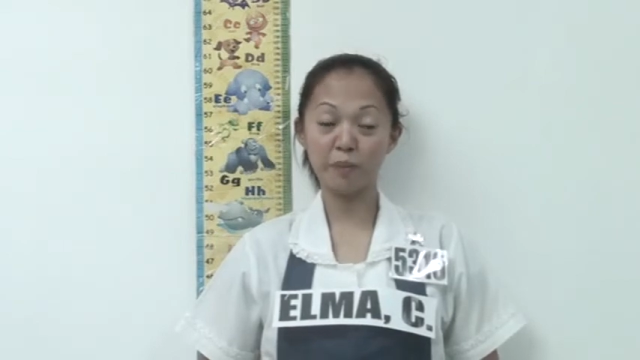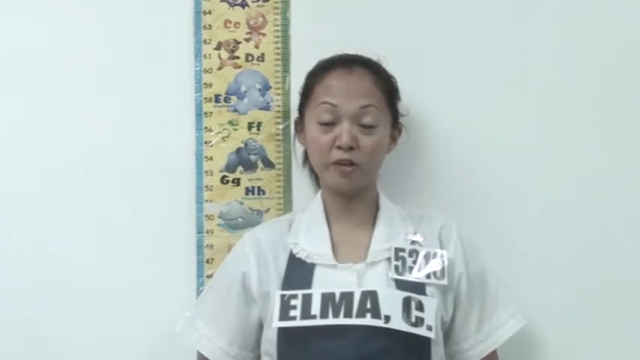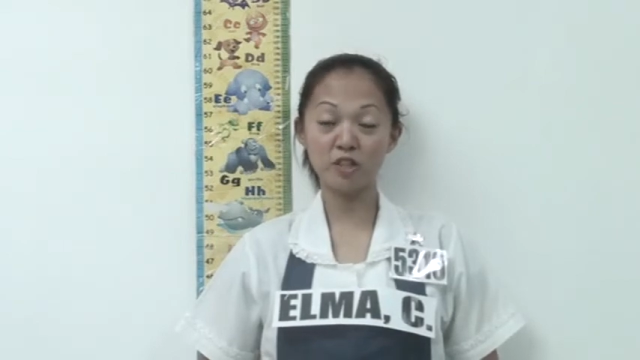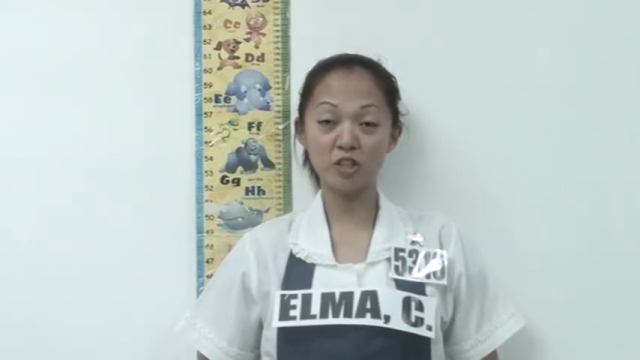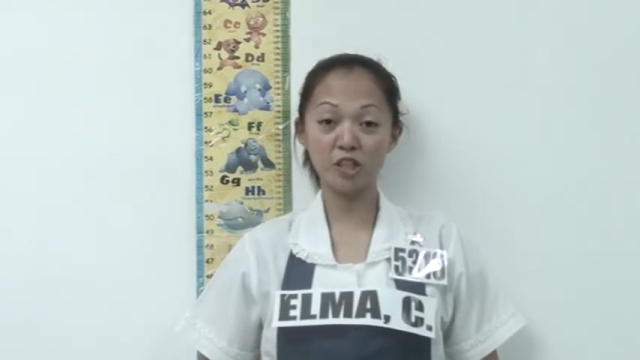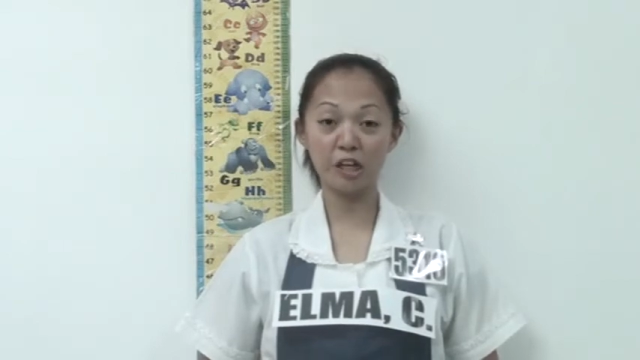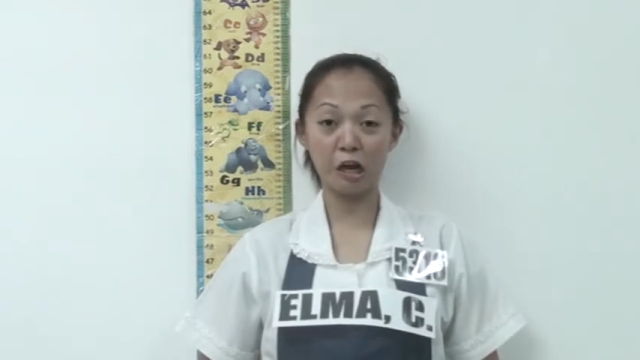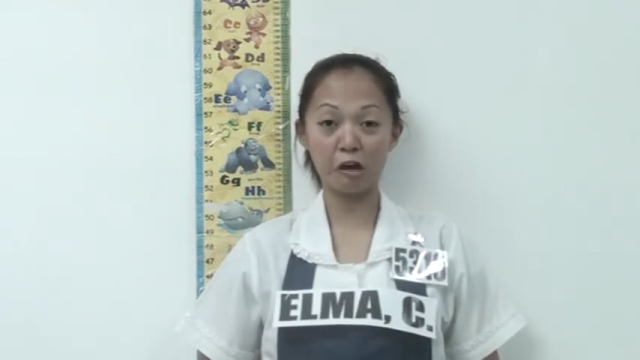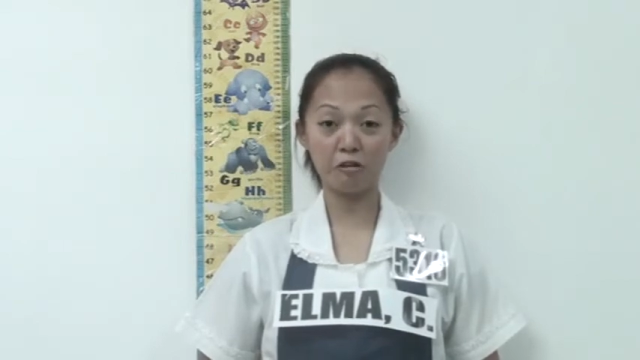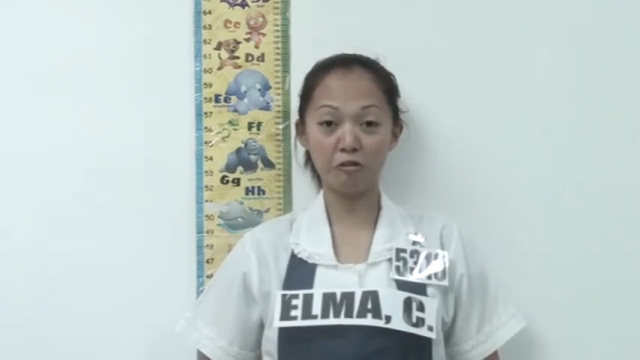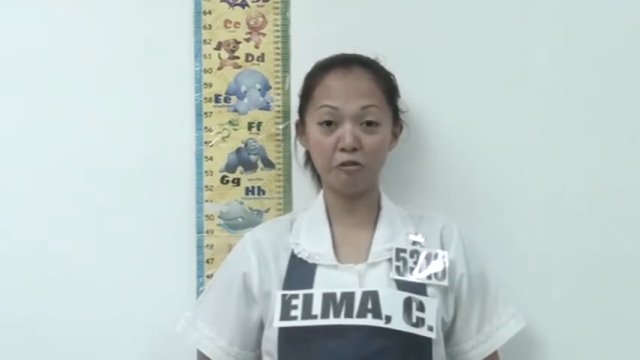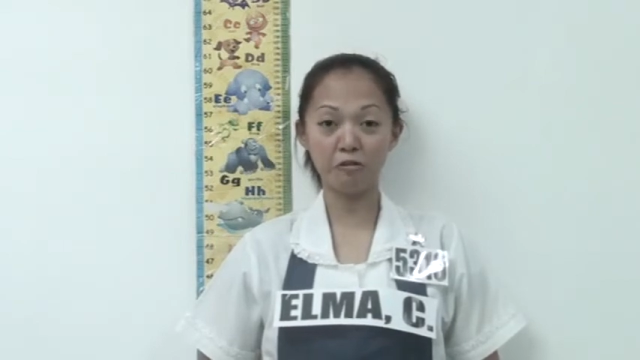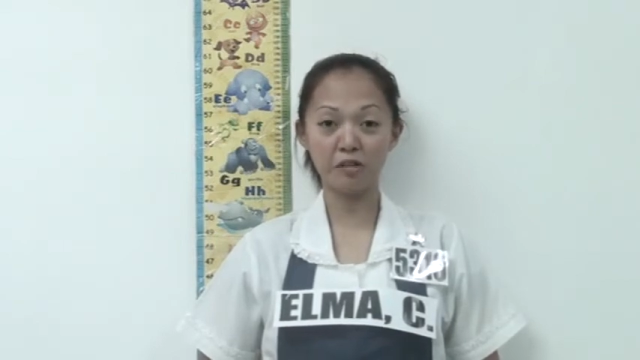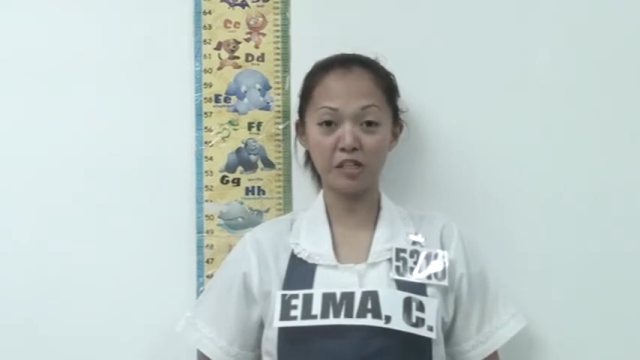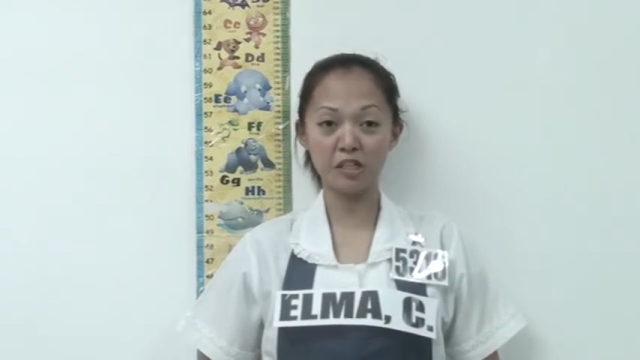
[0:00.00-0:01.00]
The first thing
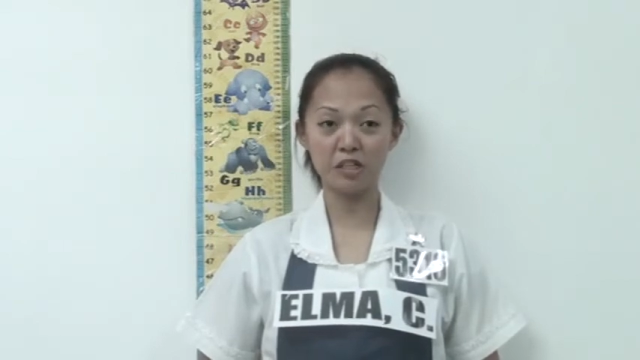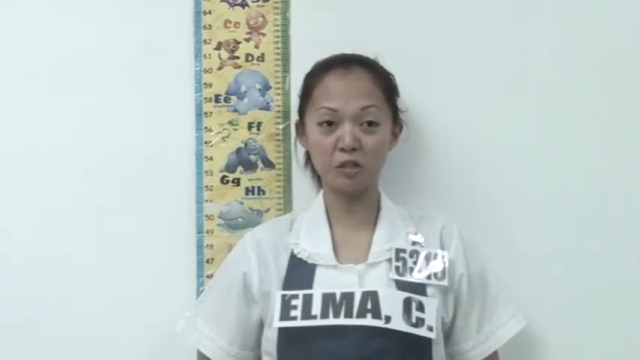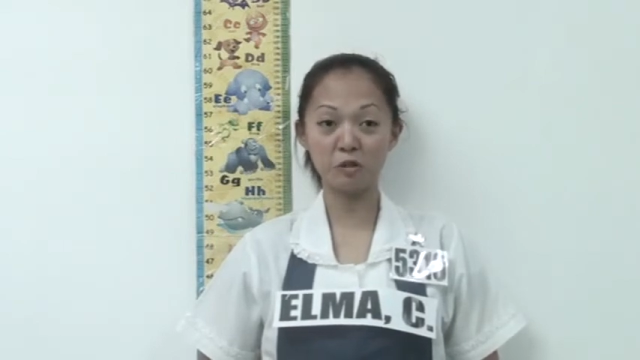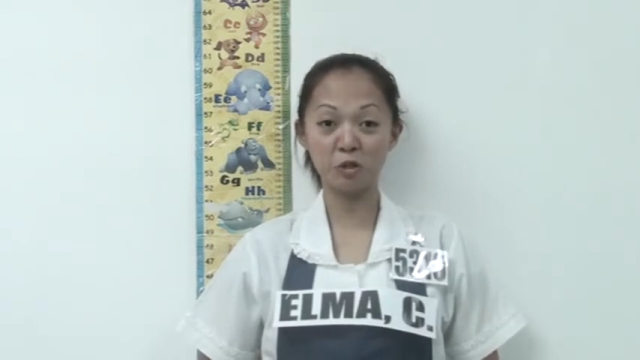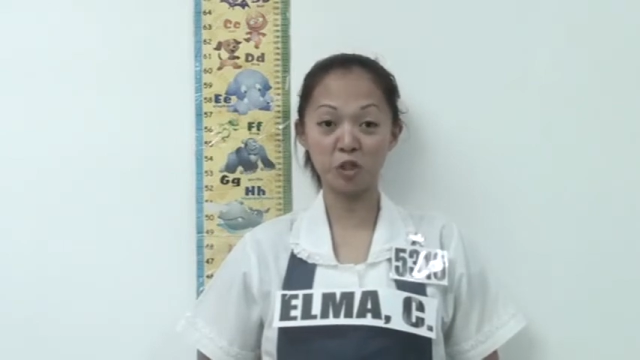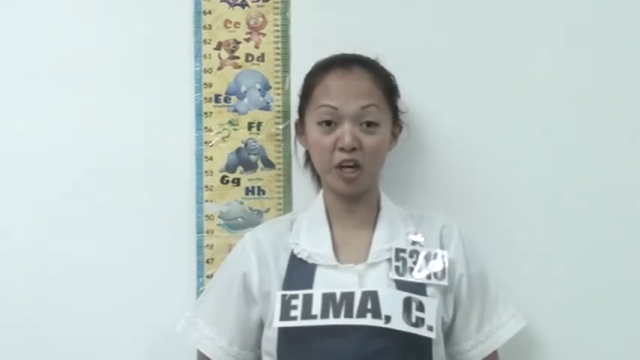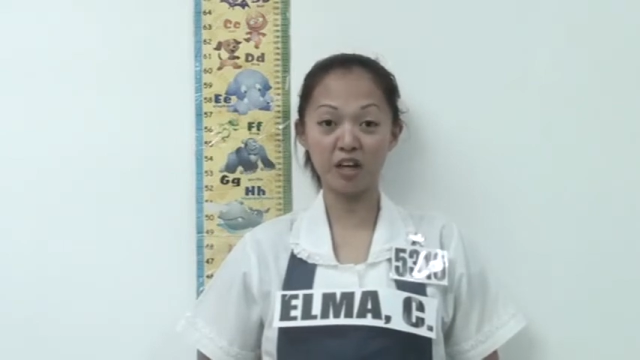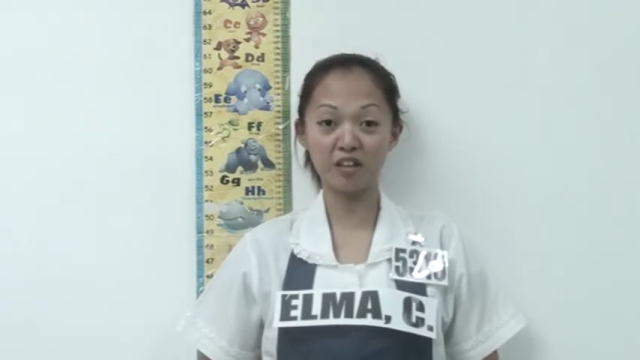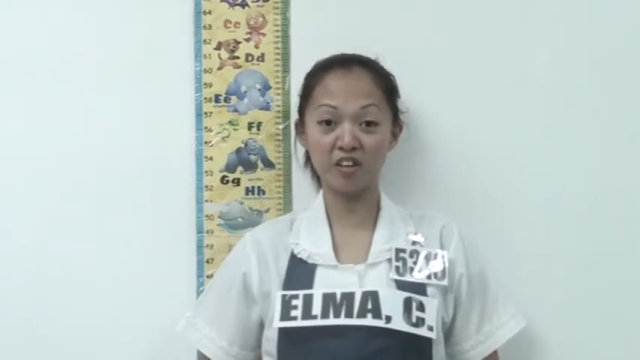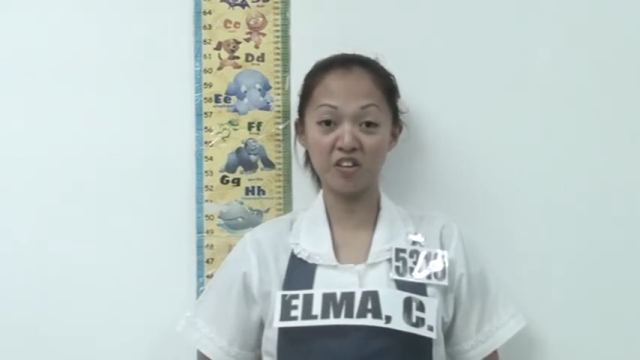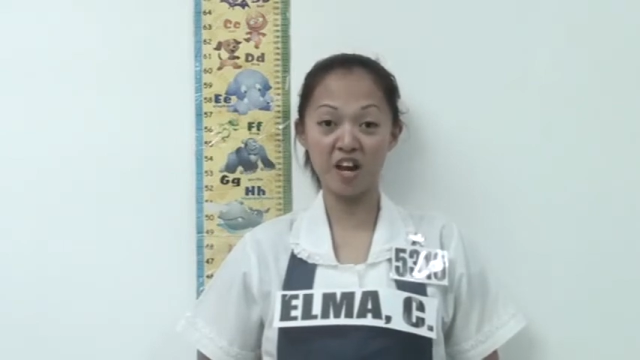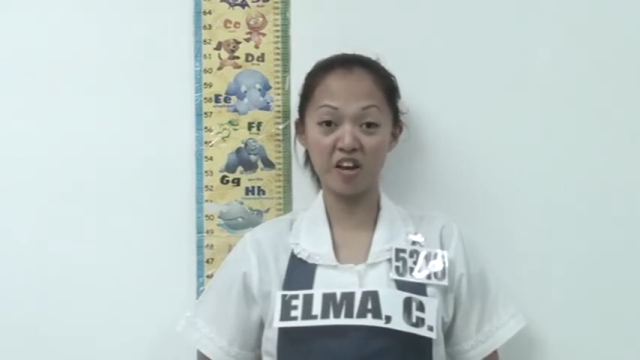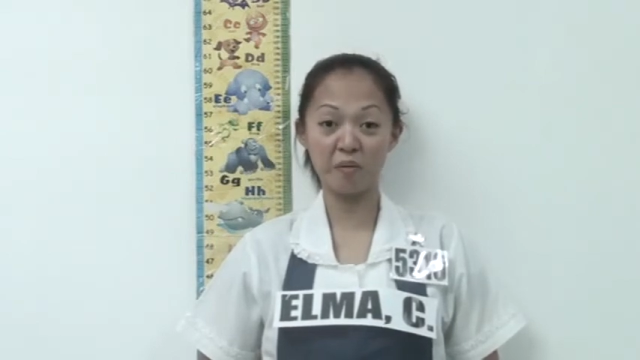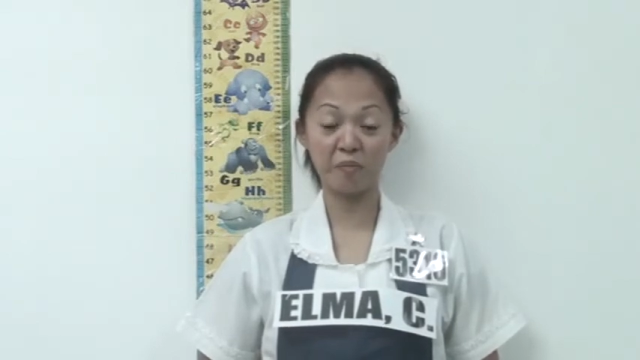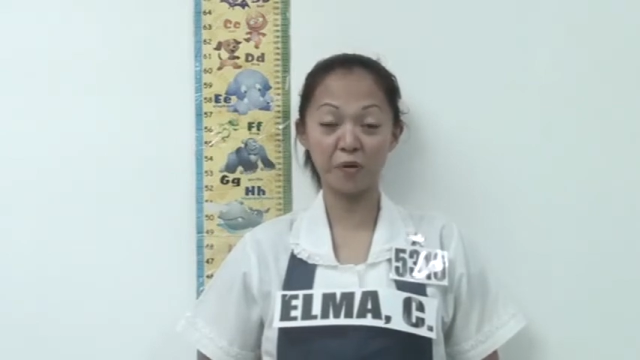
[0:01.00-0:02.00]
I do is to check the
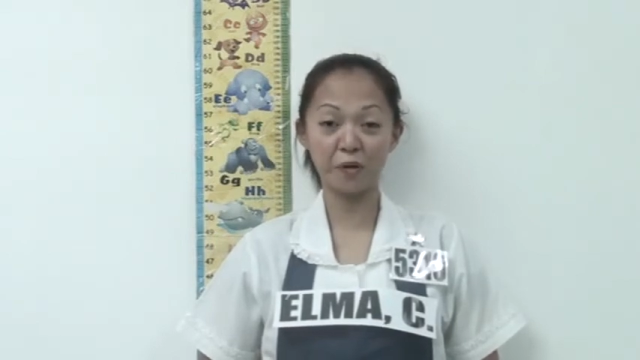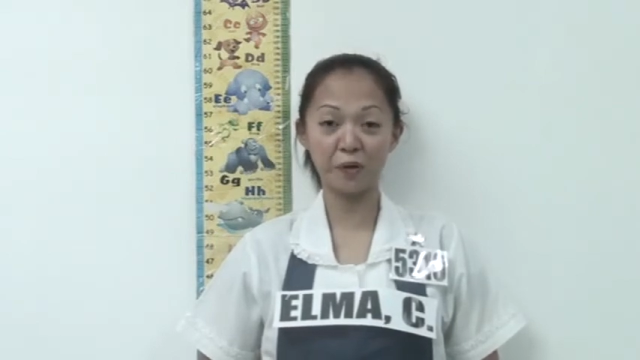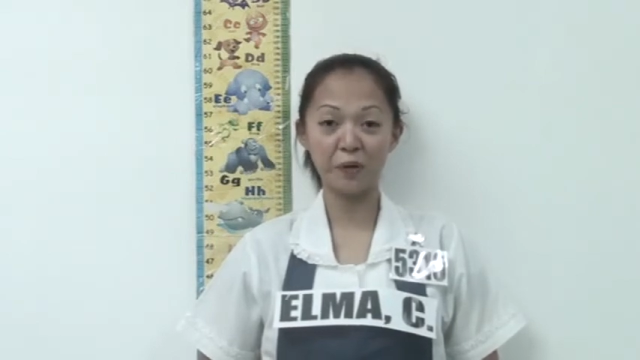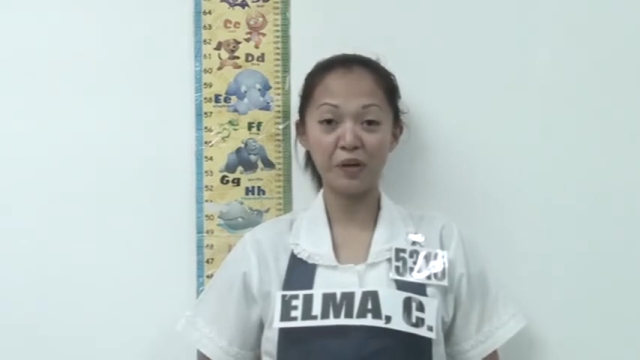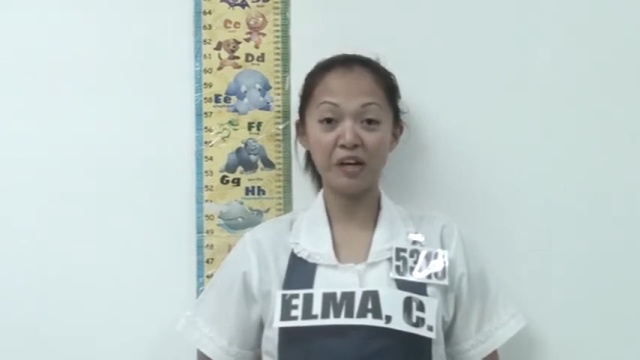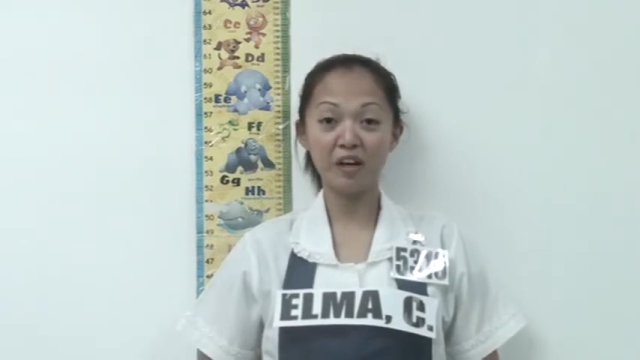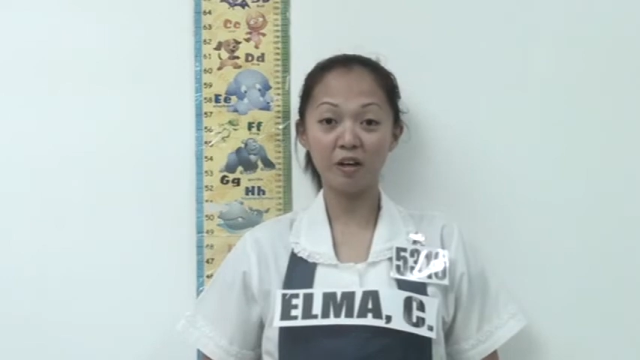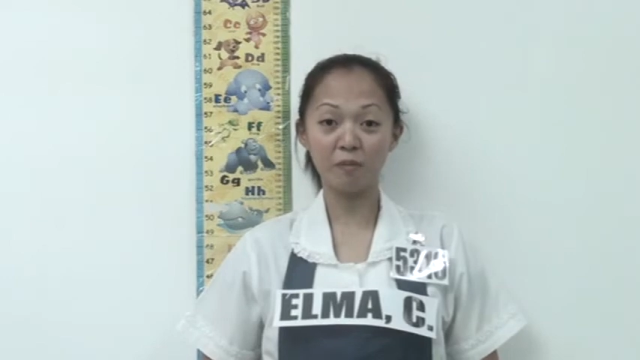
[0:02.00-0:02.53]
diaper.